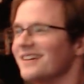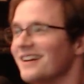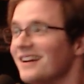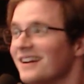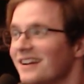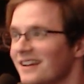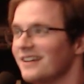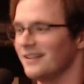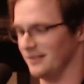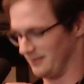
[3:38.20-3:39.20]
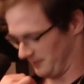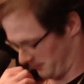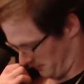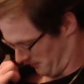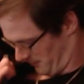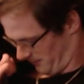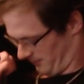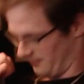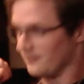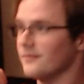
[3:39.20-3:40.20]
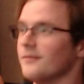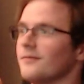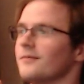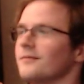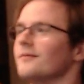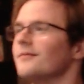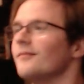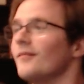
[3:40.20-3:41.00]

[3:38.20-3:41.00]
No words are spoken by the person on screen.